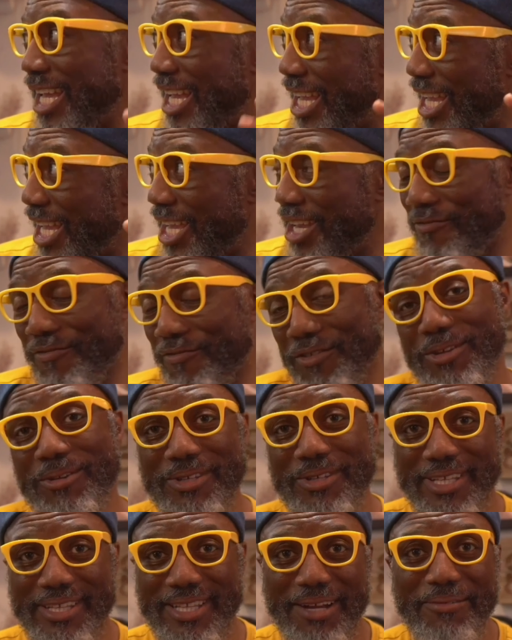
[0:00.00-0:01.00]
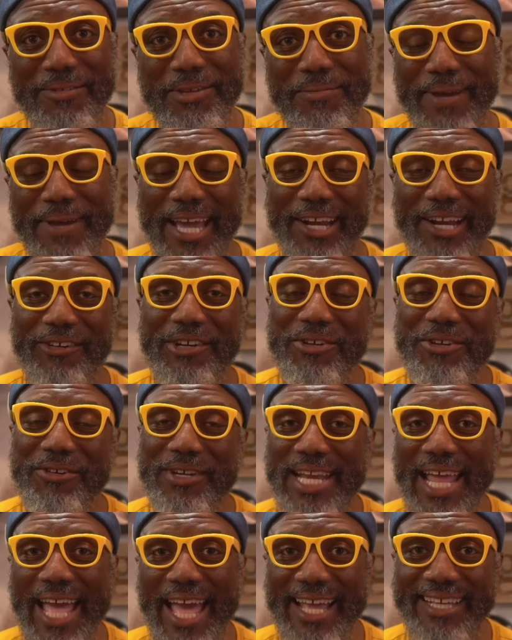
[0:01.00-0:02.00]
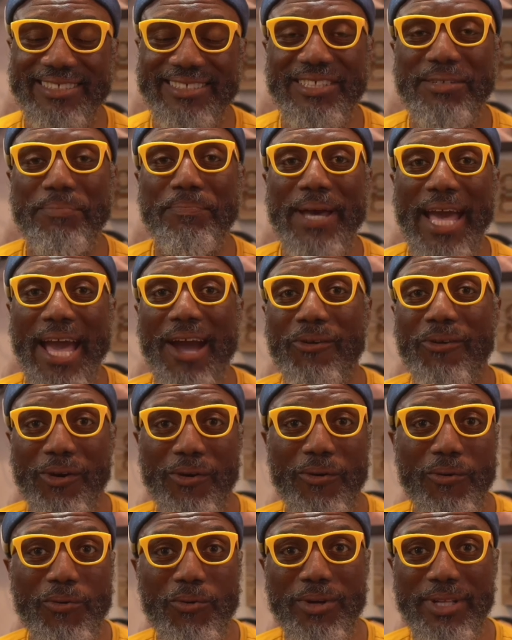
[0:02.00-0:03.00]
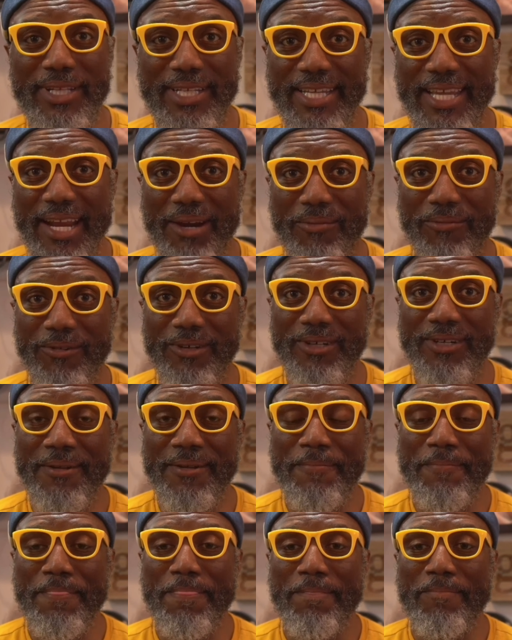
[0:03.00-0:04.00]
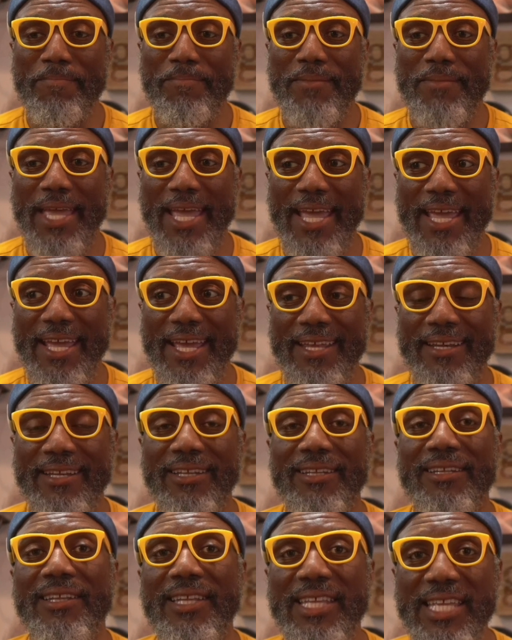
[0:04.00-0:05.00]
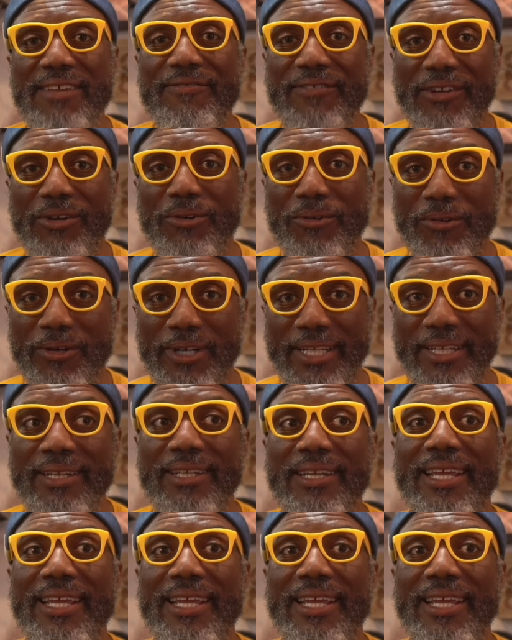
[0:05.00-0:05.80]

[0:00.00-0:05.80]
If you use a dummy battery, you can actually power on the camera and leave it on.